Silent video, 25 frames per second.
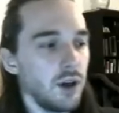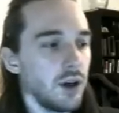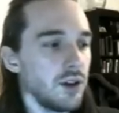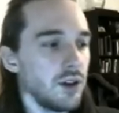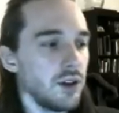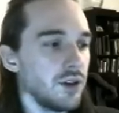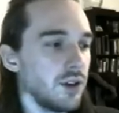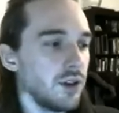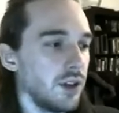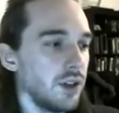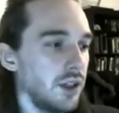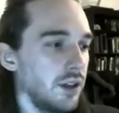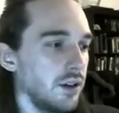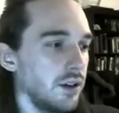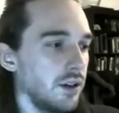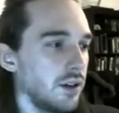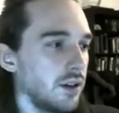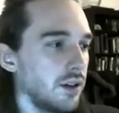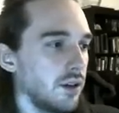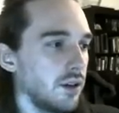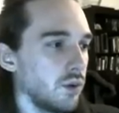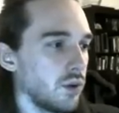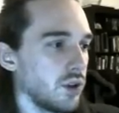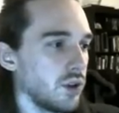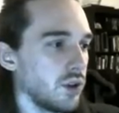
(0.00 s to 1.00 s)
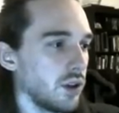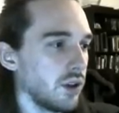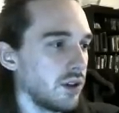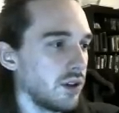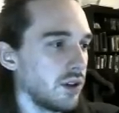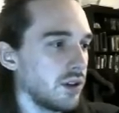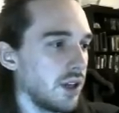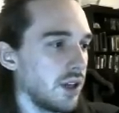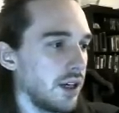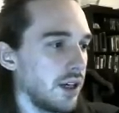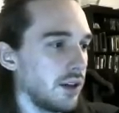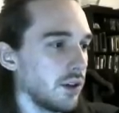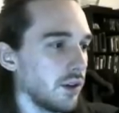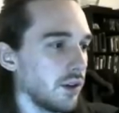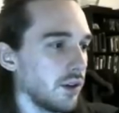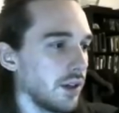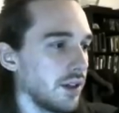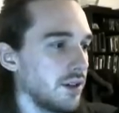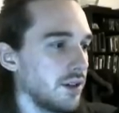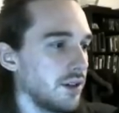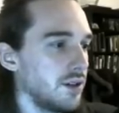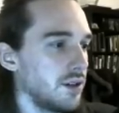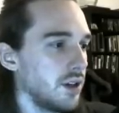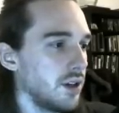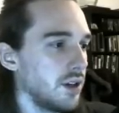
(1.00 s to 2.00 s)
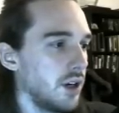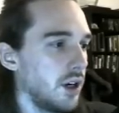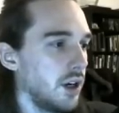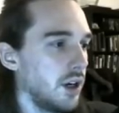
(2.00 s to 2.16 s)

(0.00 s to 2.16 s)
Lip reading: underneath, which it looks like there is.